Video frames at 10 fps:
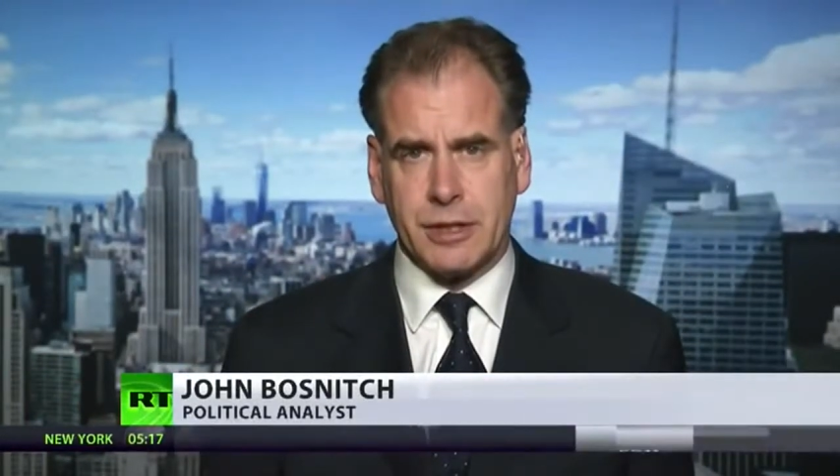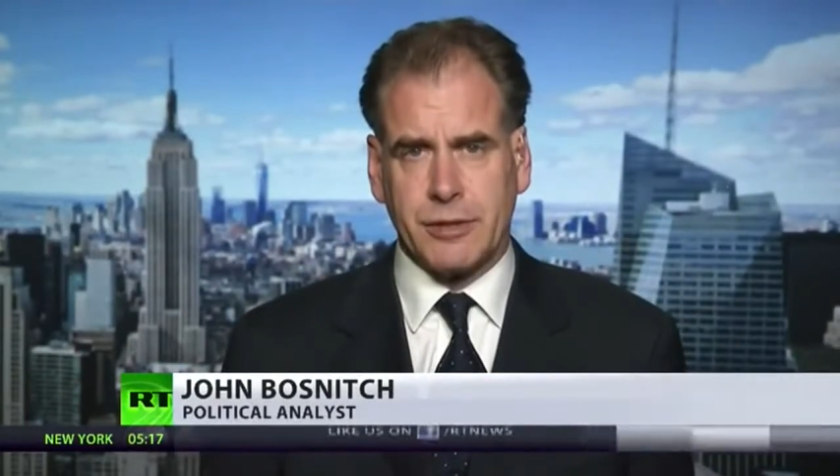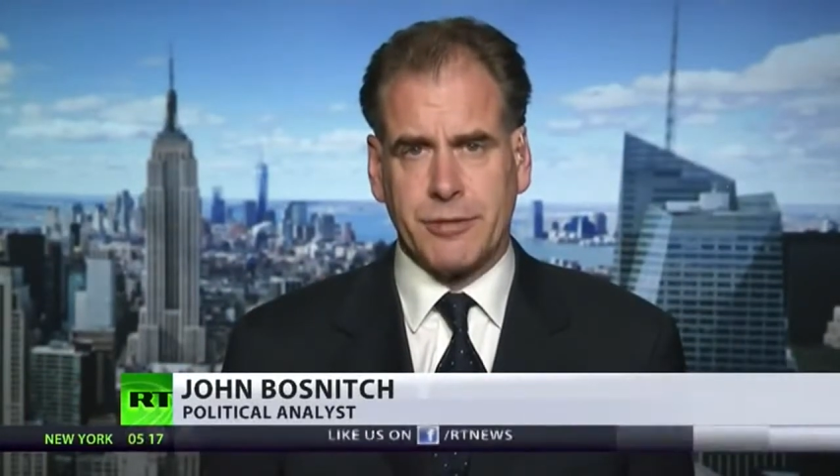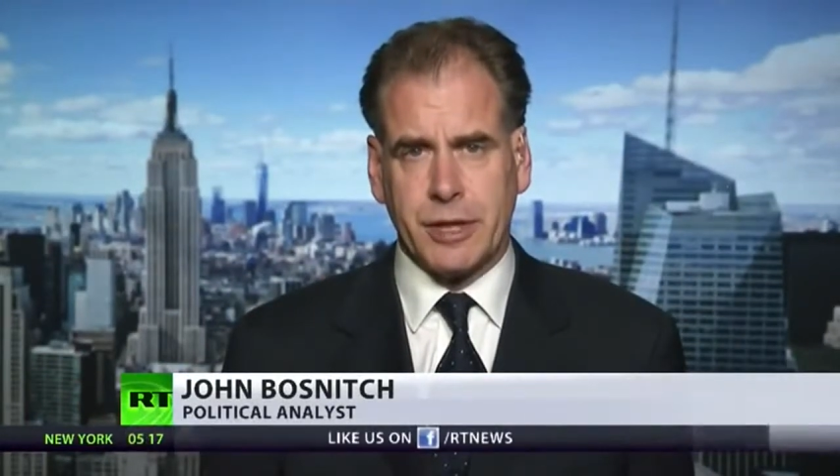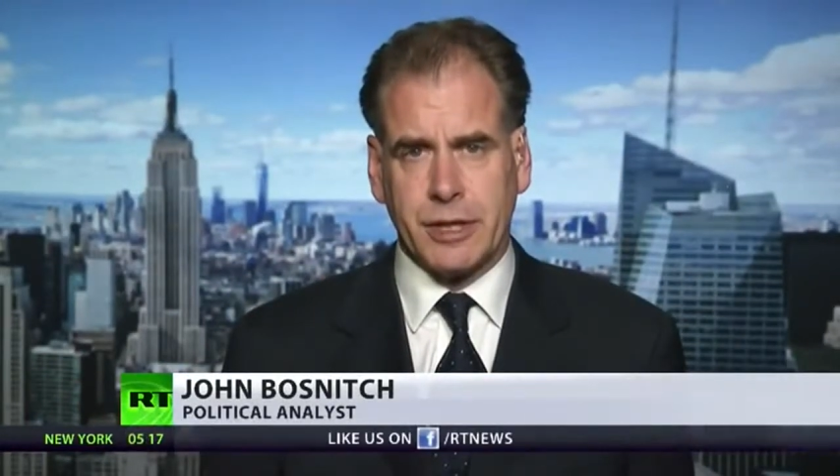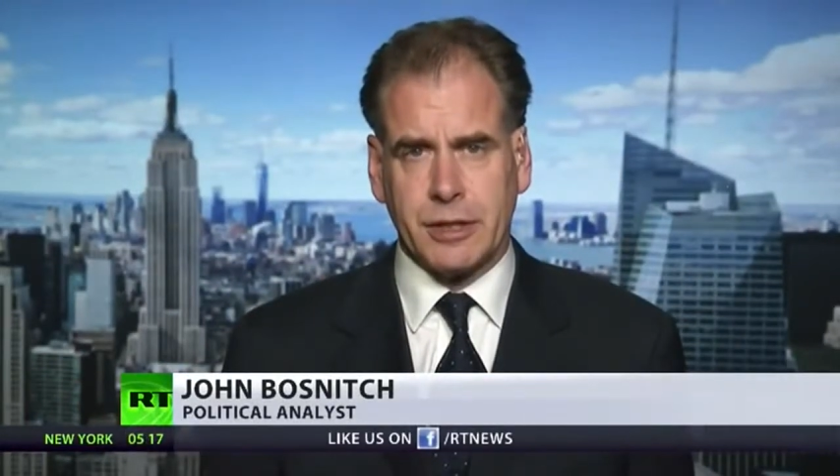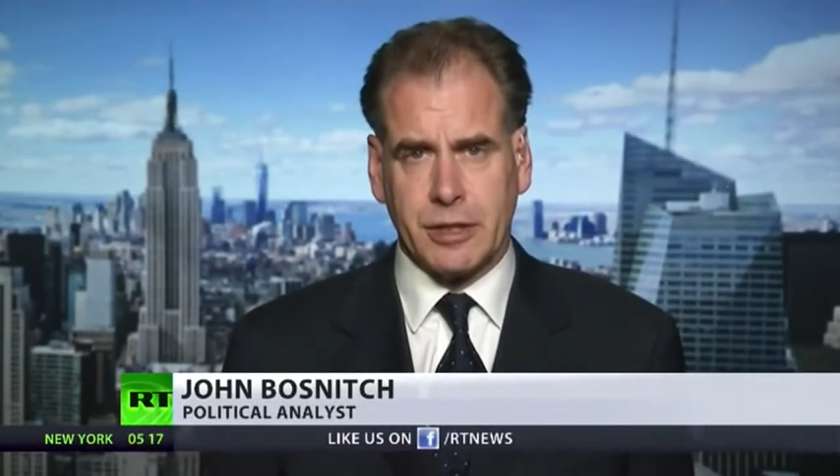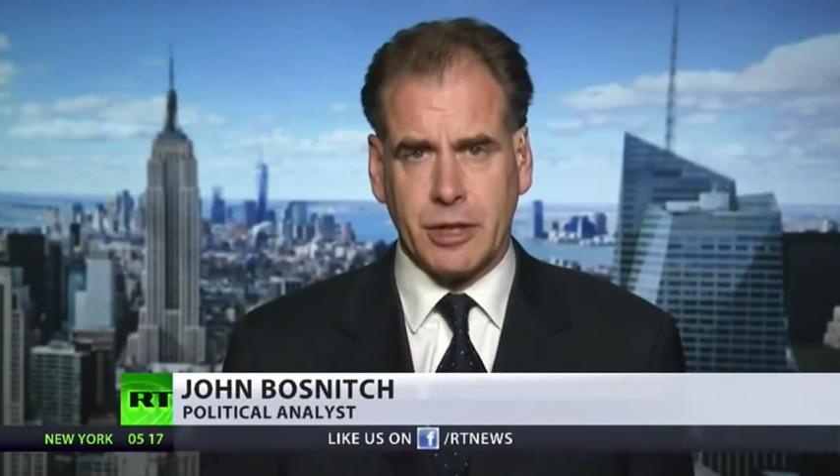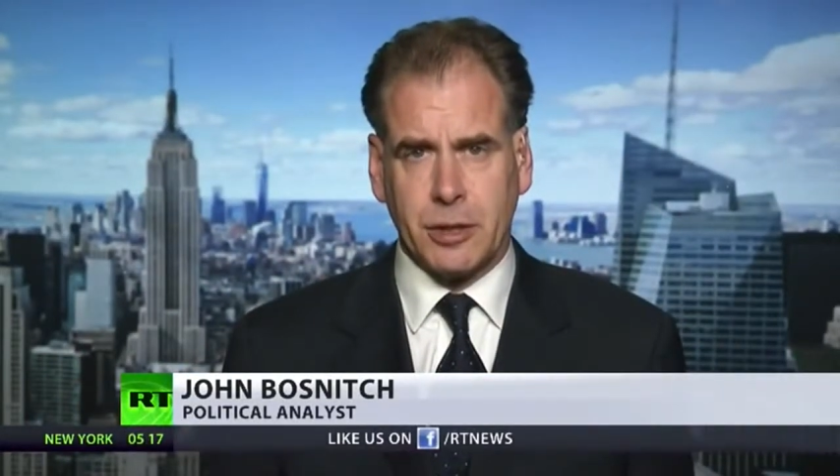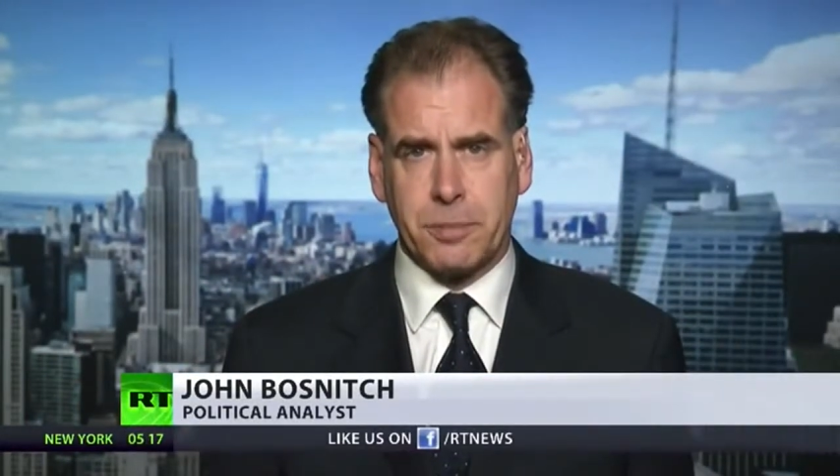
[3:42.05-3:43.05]
and to find the
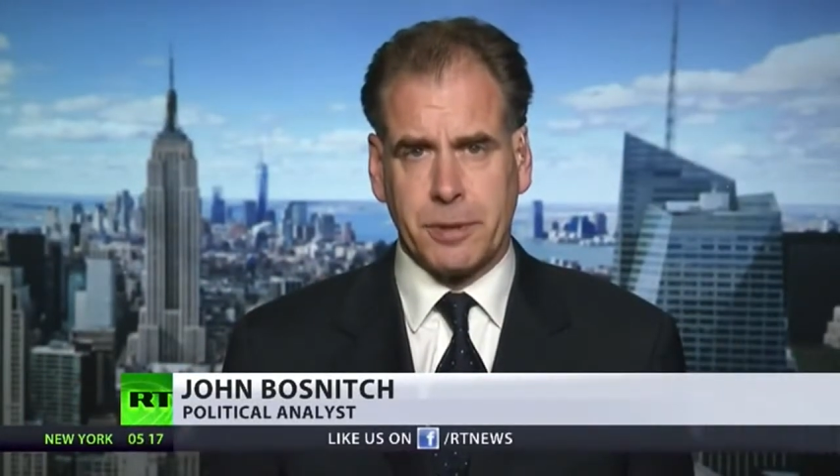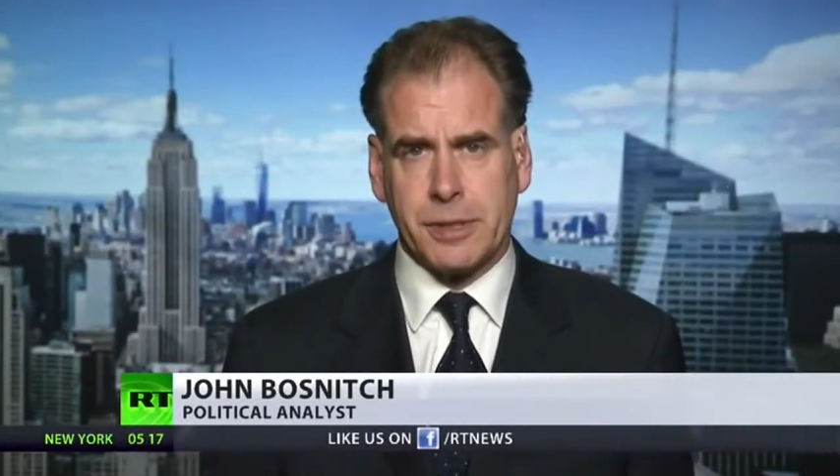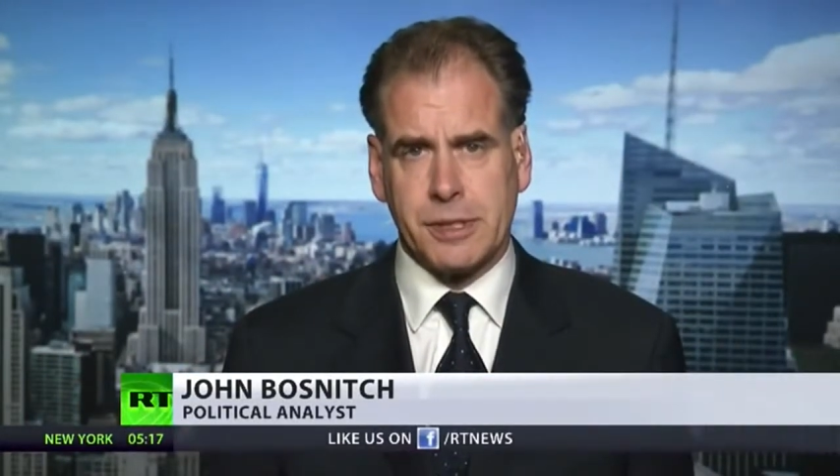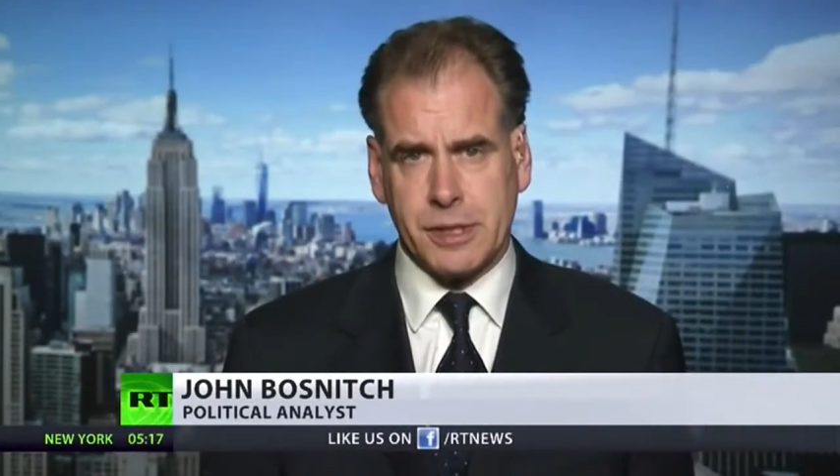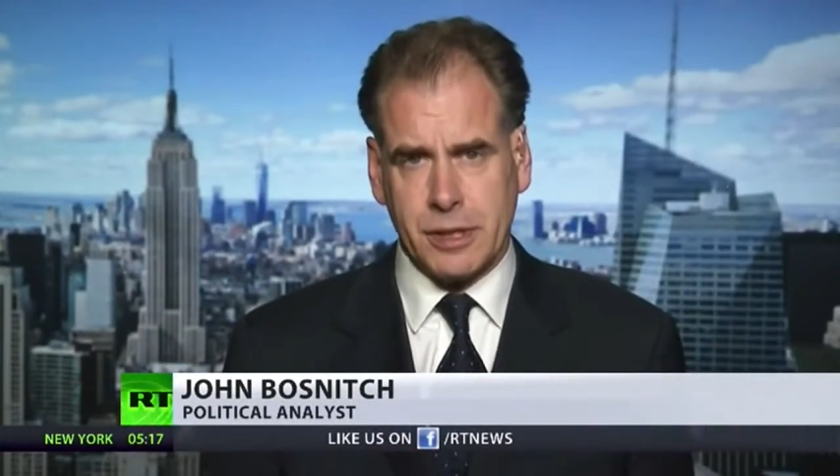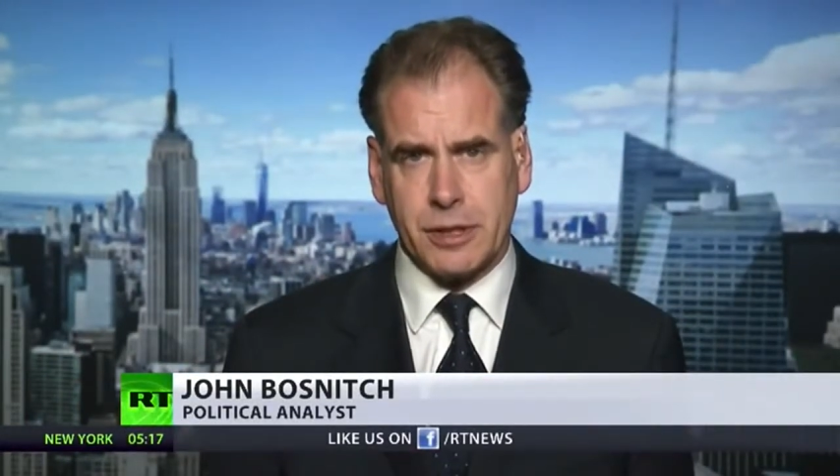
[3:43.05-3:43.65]
culprits,